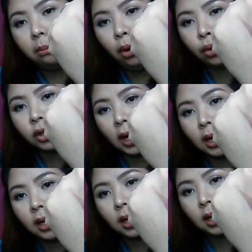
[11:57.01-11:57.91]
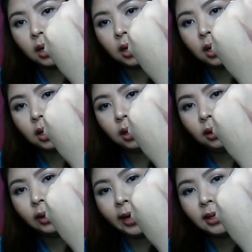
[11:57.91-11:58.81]
Buo siya.
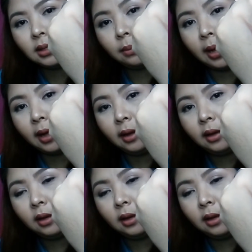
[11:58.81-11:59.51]
Guys, diba?